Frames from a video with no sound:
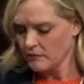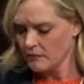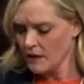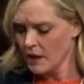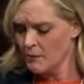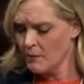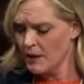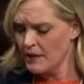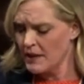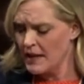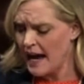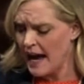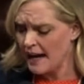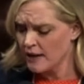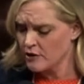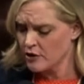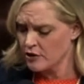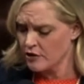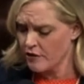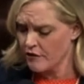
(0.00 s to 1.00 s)
But the
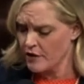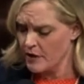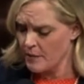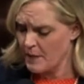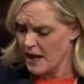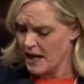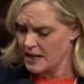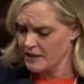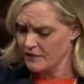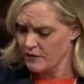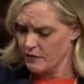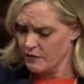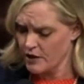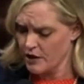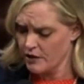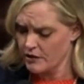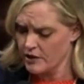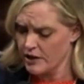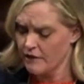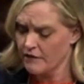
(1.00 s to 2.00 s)
actions over the past few
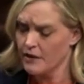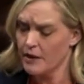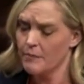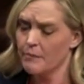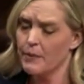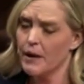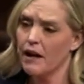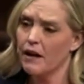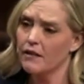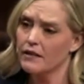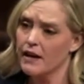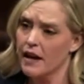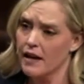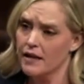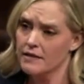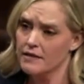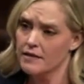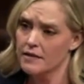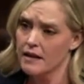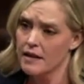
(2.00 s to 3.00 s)
years have compelled
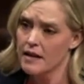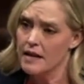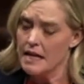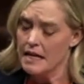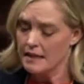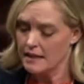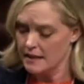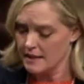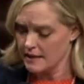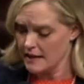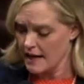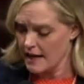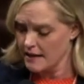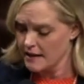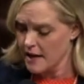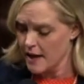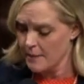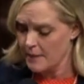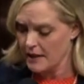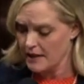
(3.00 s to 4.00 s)
us to stand
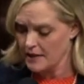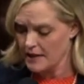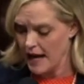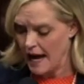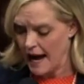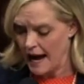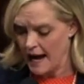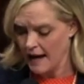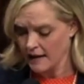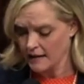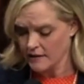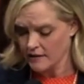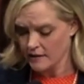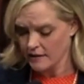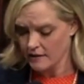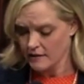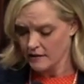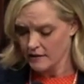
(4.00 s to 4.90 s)
up and to act.